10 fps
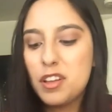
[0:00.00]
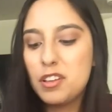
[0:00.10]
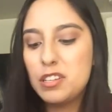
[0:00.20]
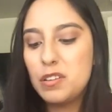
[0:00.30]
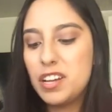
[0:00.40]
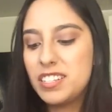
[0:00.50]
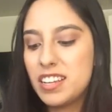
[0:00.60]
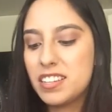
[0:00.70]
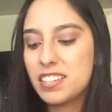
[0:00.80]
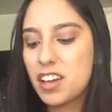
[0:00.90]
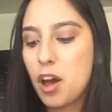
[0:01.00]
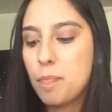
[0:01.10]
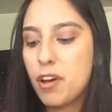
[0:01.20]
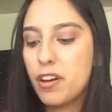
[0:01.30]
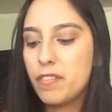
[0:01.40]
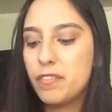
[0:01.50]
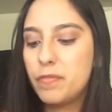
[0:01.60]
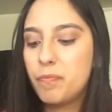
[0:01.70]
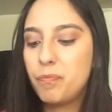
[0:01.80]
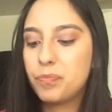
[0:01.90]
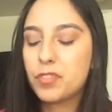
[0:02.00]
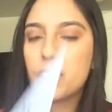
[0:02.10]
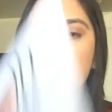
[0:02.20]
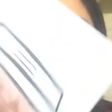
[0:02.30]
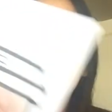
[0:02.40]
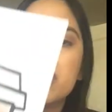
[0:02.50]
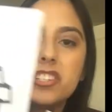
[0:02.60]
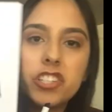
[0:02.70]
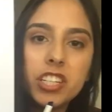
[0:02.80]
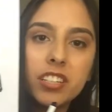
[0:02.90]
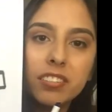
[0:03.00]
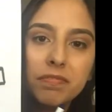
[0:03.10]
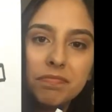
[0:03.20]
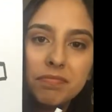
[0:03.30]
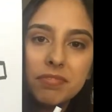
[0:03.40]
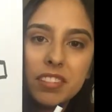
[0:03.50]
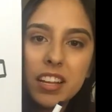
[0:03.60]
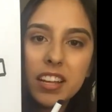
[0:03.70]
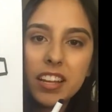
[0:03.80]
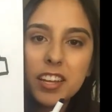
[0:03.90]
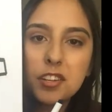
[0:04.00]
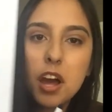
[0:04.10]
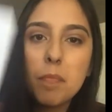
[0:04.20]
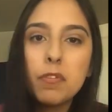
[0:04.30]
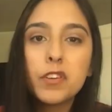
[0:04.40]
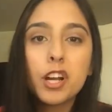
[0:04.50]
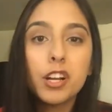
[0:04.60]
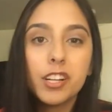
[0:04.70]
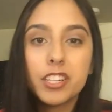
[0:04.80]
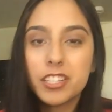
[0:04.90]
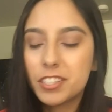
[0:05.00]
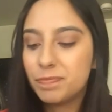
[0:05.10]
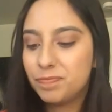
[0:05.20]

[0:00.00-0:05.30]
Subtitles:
So it says cup of courage. Cup of courage.